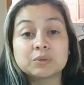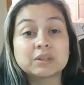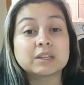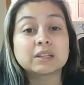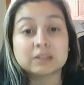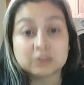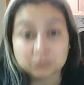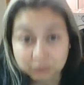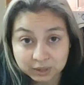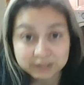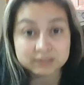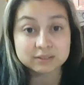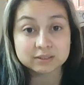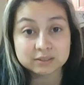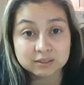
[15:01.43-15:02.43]
it
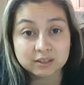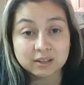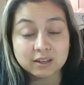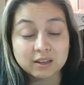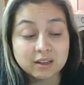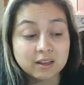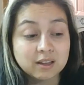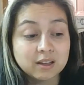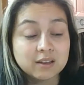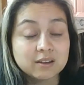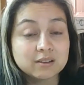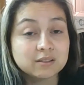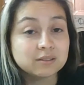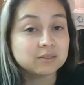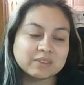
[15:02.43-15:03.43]
right.
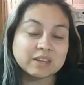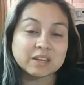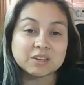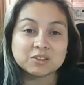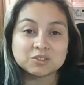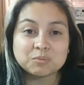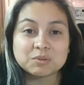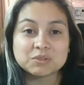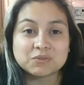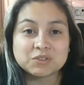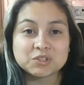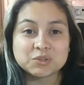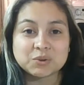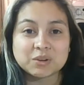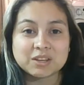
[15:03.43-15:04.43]
Thank you so much for
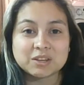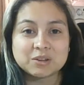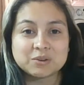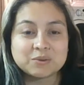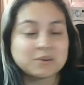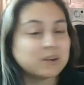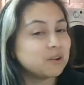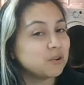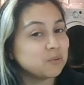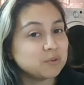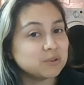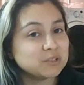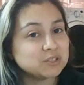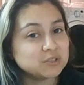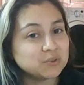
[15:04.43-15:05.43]
joining you. I
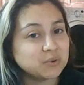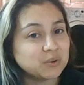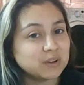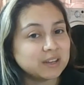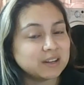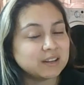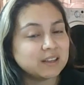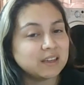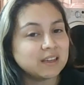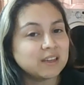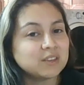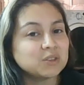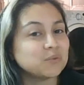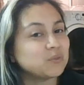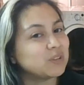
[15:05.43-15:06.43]
hope you enjoyed.
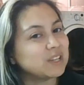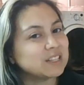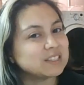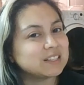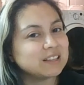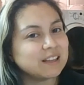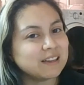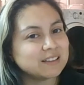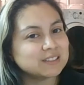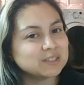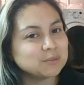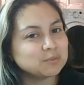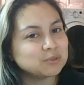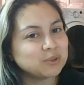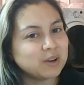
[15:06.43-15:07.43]
Don't forget to like and
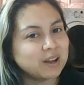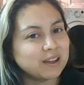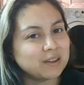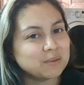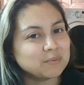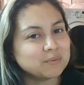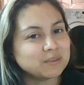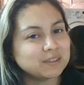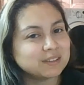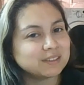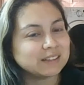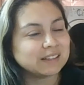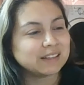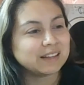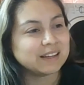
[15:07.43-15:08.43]
subscribe,
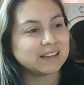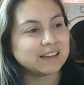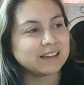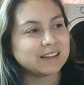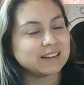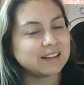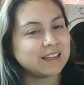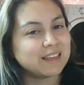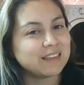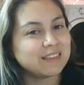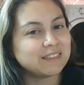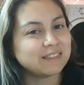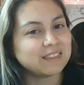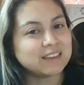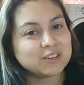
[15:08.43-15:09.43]
and
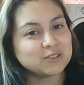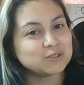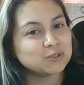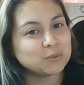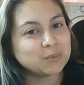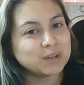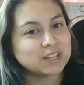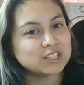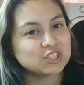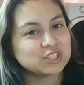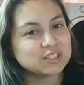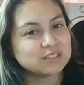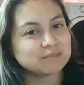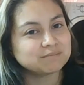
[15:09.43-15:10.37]
thank you so much.